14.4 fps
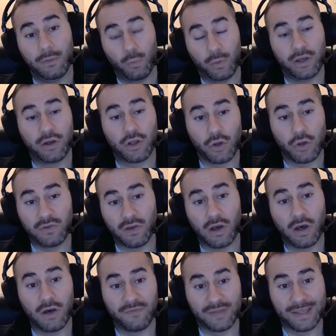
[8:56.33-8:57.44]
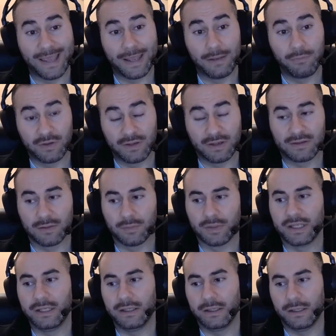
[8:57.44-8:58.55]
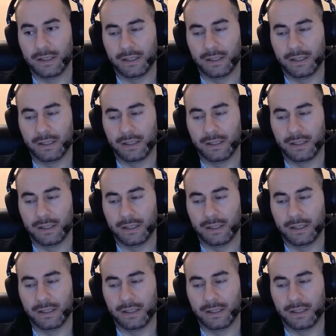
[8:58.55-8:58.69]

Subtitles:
we are going to halve again, predictably,